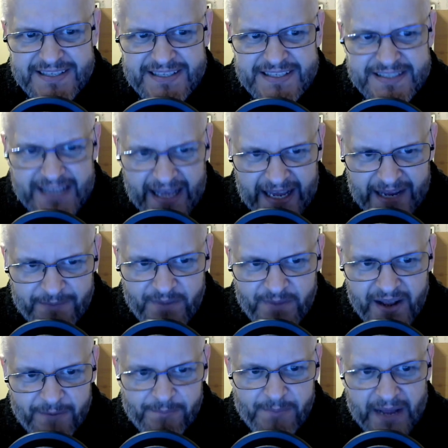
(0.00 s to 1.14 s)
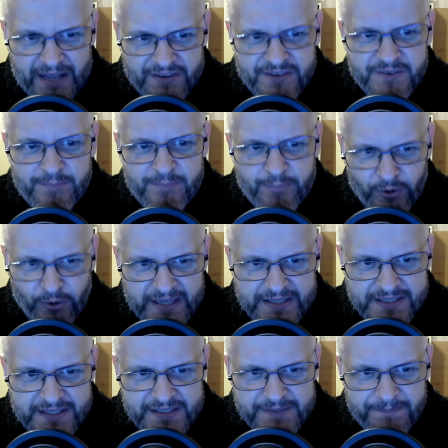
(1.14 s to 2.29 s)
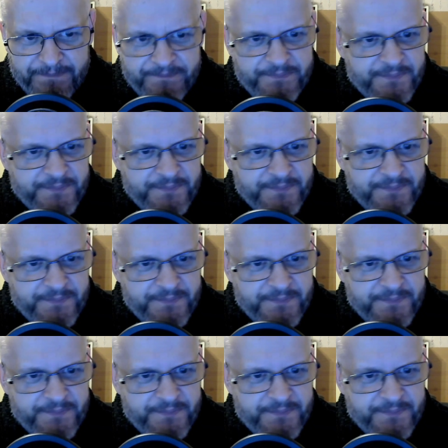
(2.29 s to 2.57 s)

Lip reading: same amount of points?